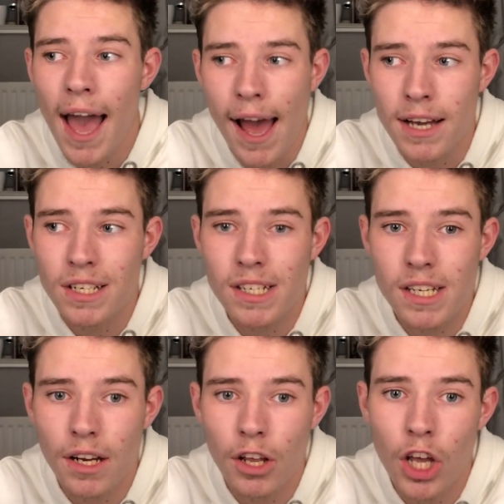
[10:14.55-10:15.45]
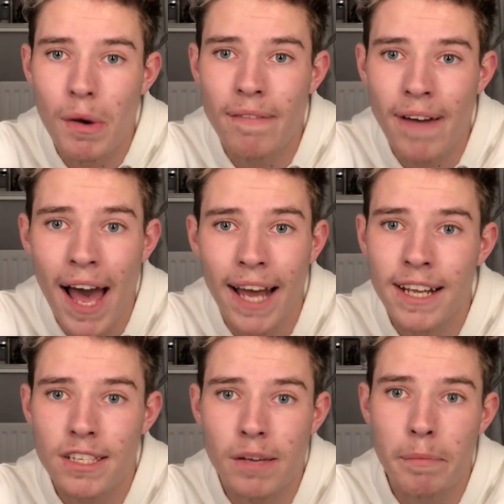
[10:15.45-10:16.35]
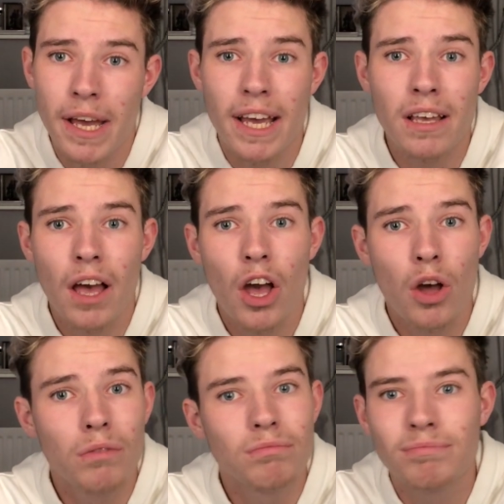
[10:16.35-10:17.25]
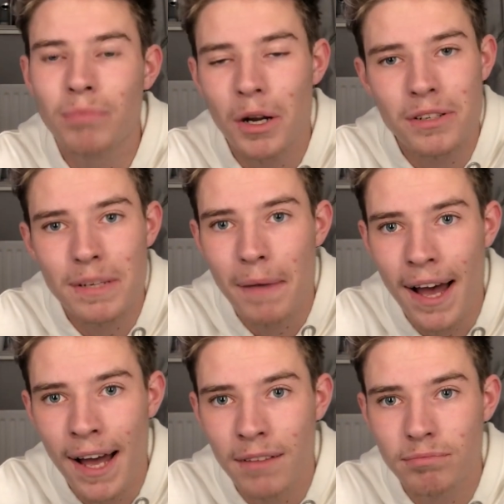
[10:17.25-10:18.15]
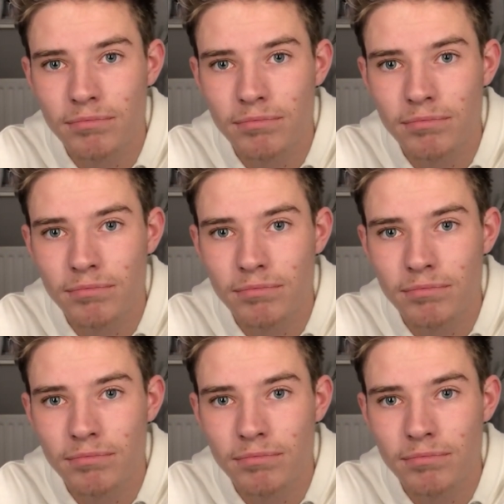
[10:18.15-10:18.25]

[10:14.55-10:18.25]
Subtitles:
and whoever hates on me, what does it matter?